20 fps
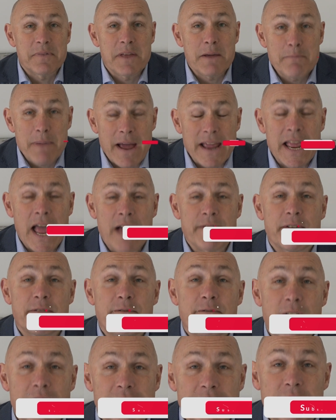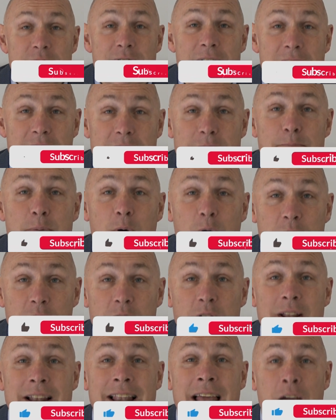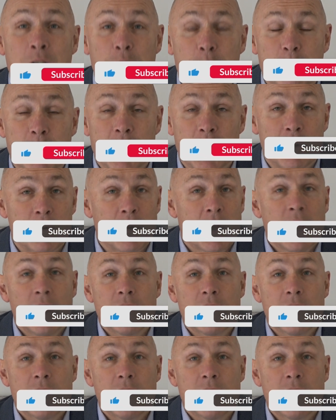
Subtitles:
They may have a very valid point that will help you.